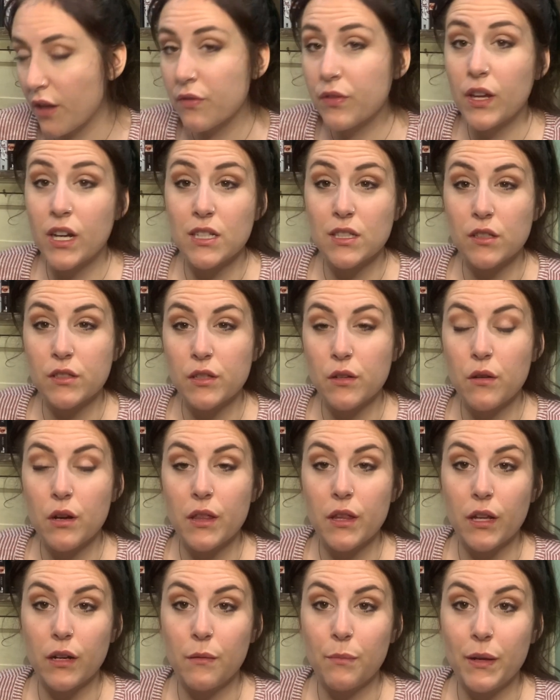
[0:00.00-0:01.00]
There's also a
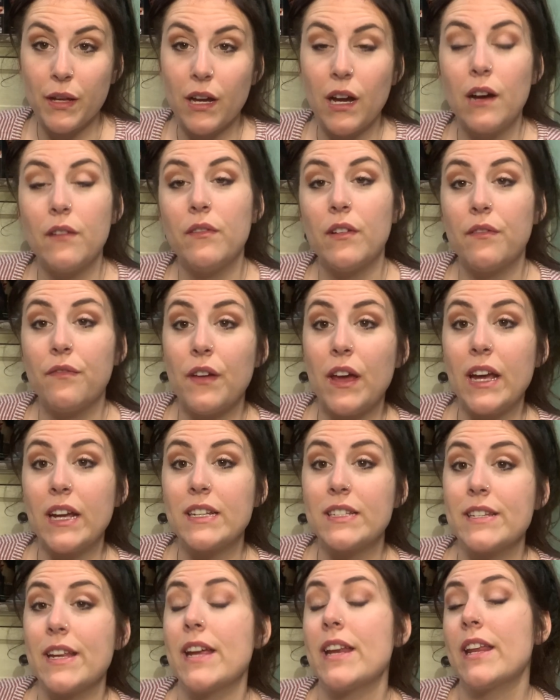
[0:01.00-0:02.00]
little bit of a fake
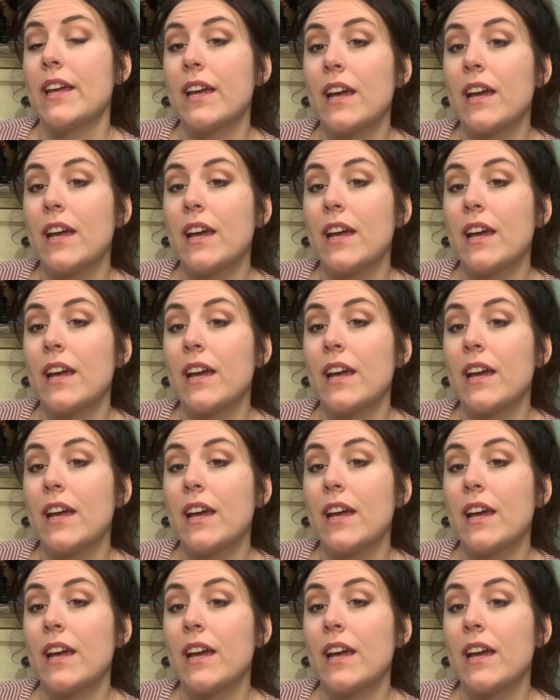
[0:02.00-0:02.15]
dating